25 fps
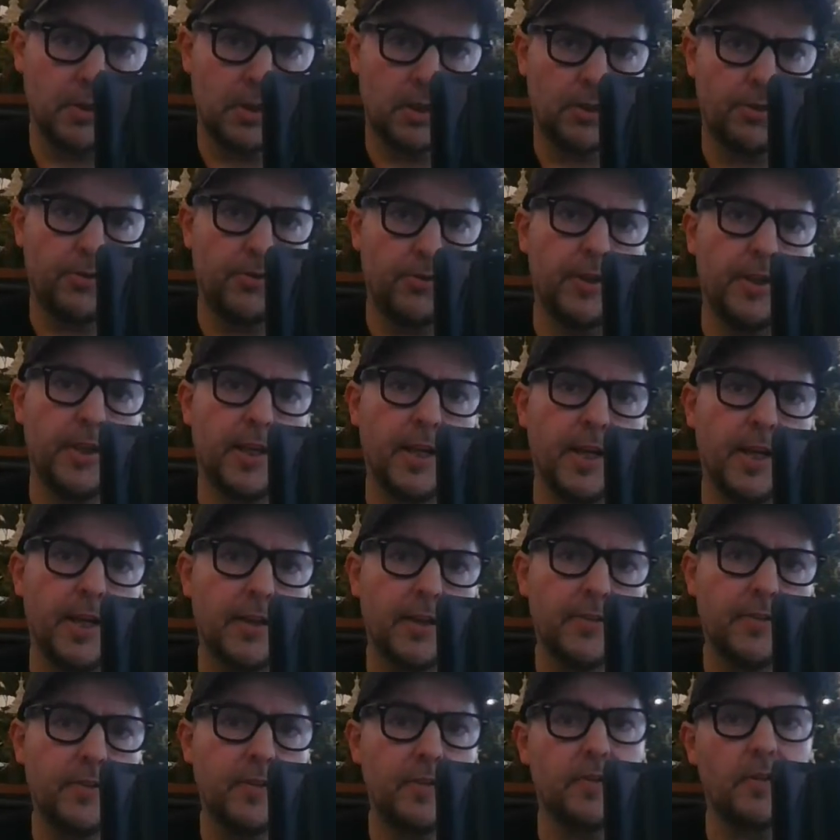including
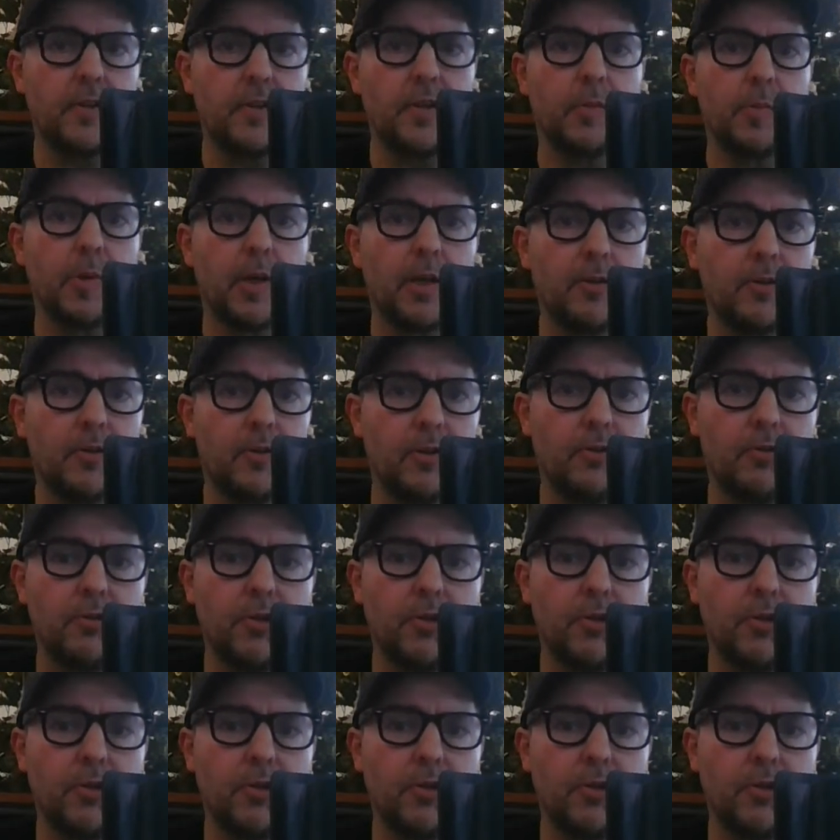Hex, is only about two